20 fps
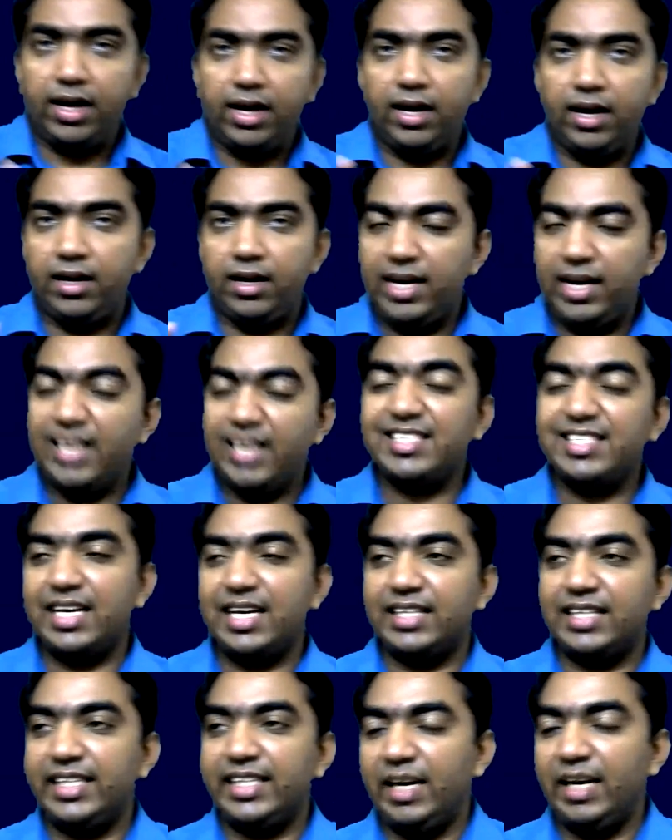less
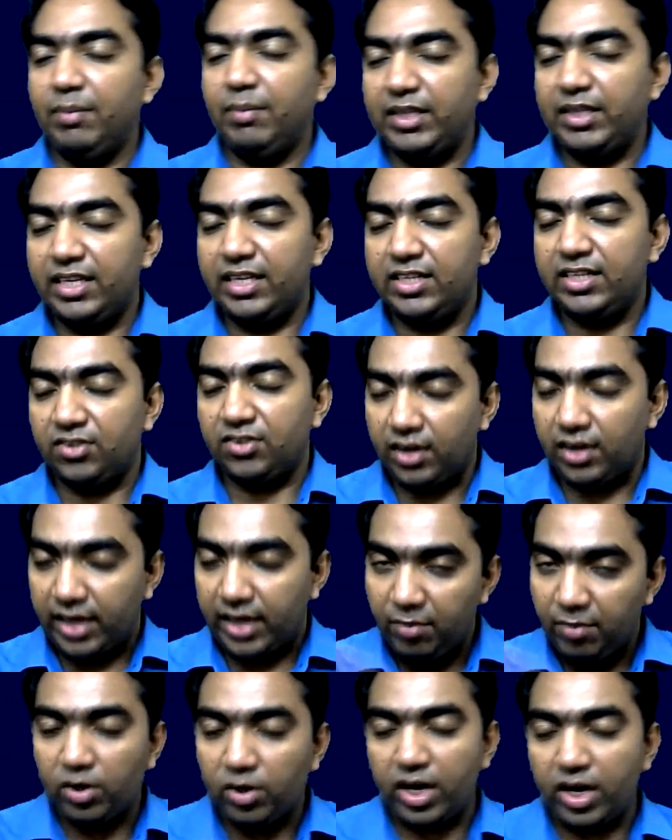surgical methods of
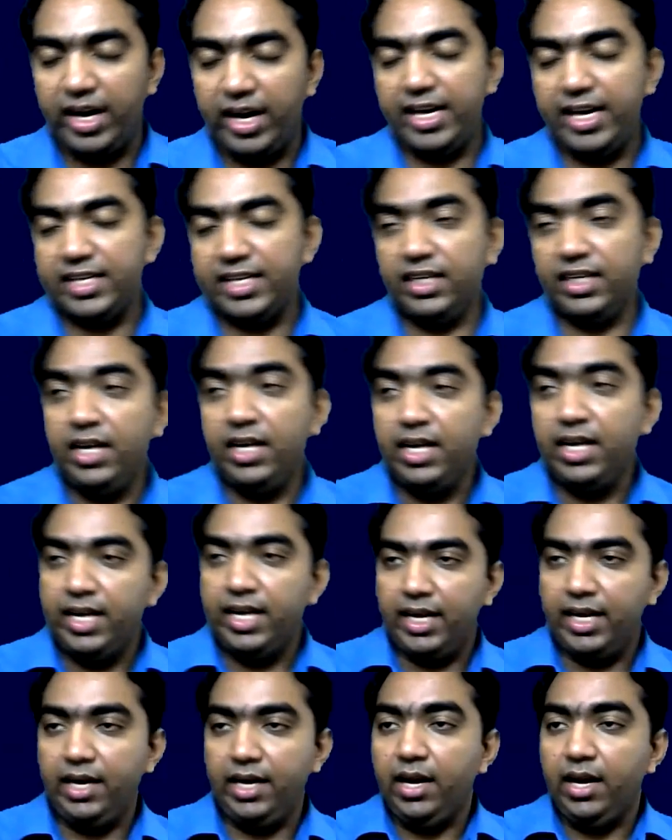chemoradiation
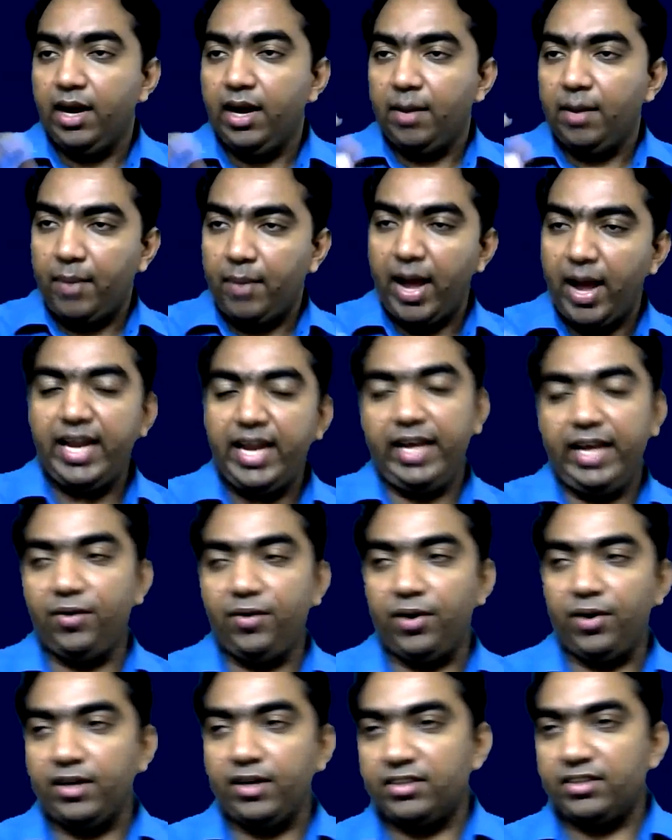in palliative
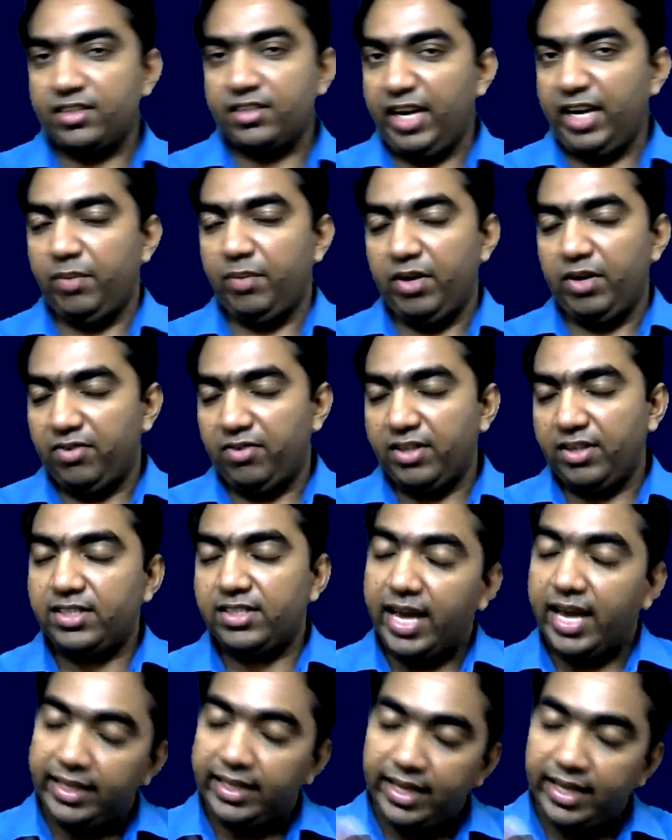treatment first,
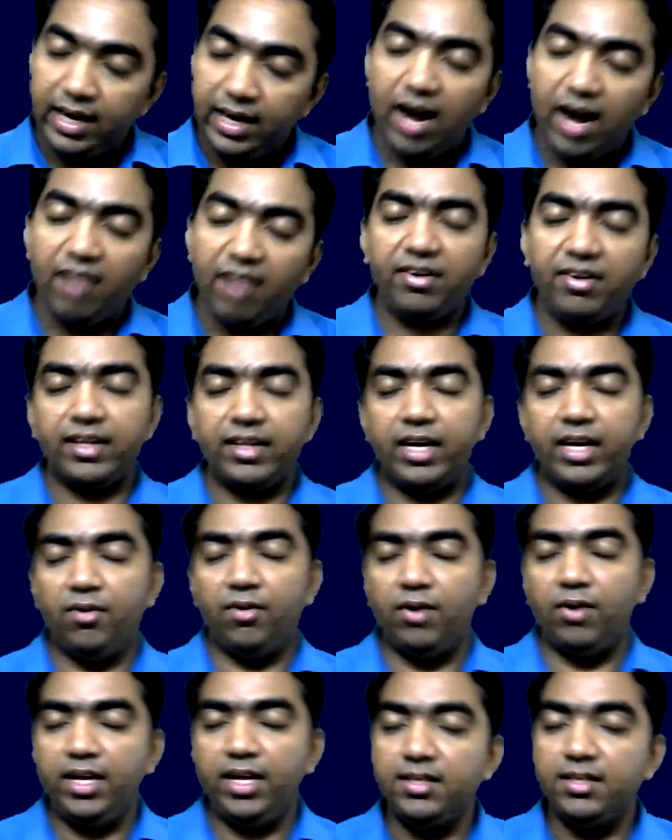and then after that
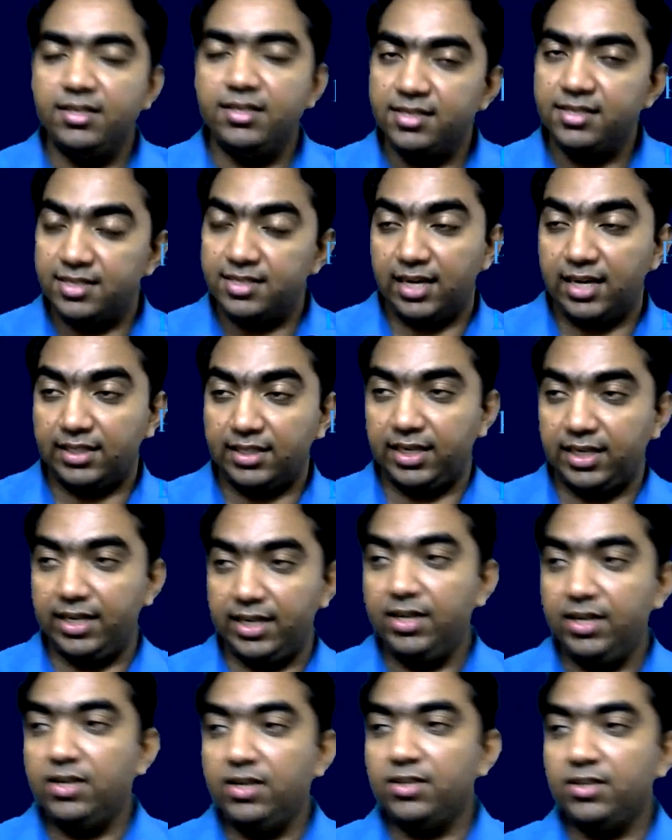only surgery.
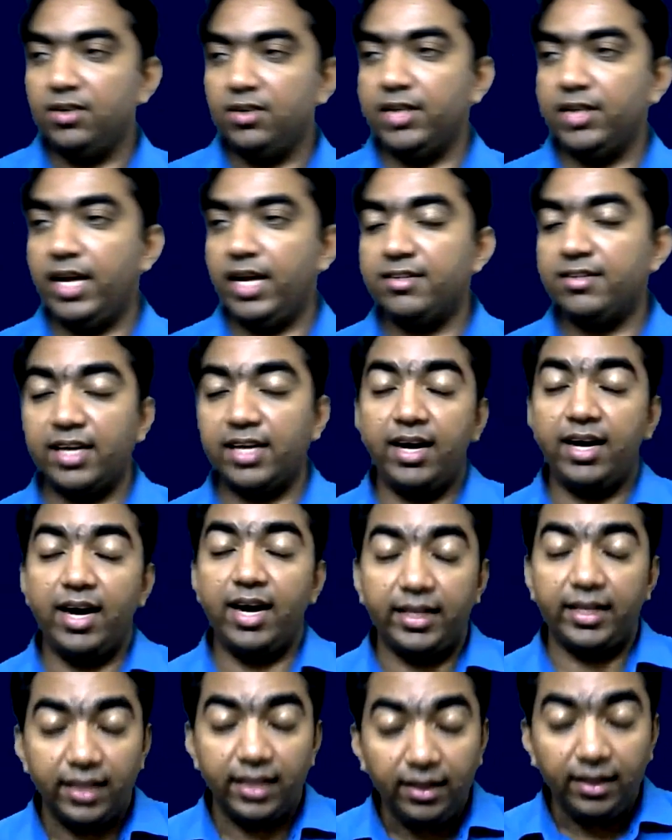So that is regarding
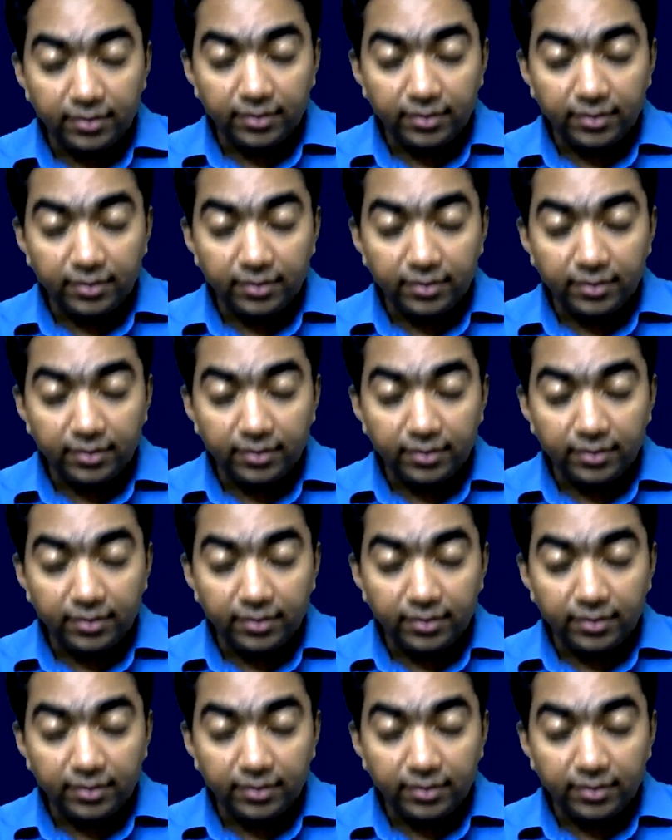the